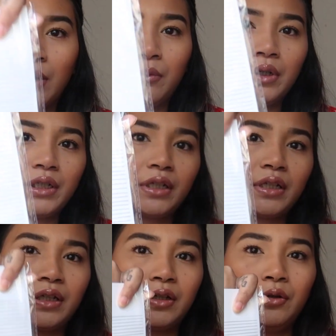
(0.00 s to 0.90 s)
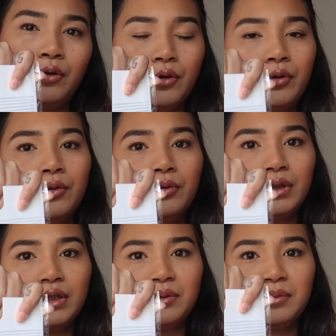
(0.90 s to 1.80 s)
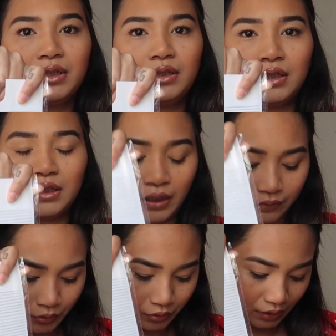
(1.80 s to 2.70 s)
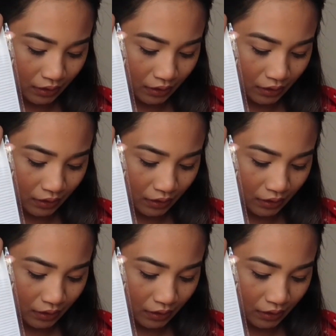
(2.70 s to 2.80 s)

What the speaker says: I wanted it in gold, but they didn't have gold.